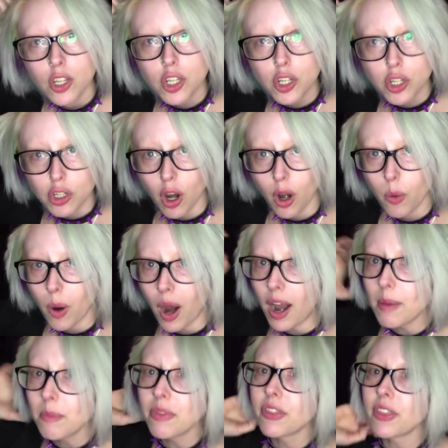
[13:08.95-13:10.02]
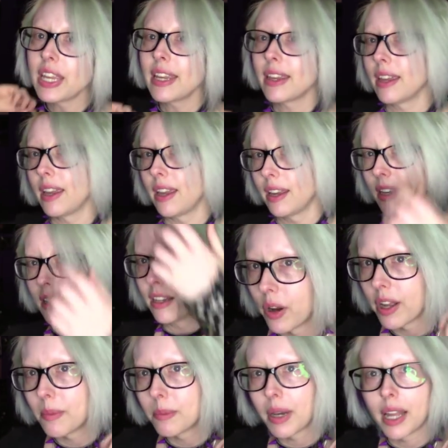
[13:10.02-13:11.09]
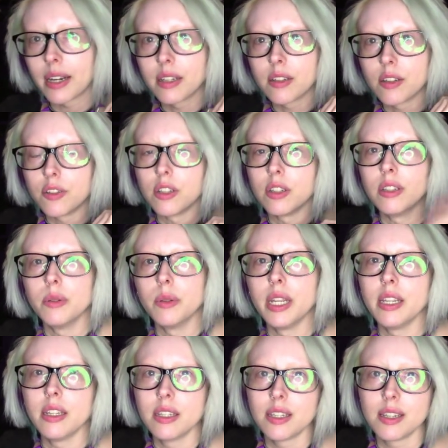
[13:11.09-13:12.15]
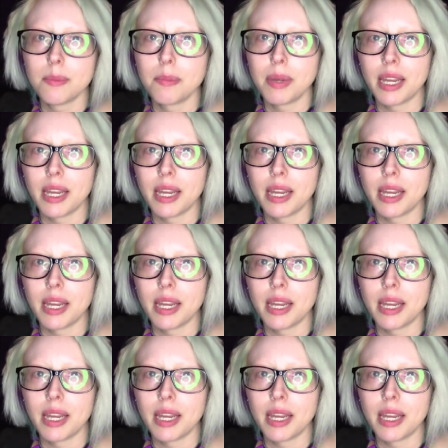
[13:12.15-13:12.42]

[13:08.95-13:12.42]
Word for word: so I'm thinking what I'm planning to do is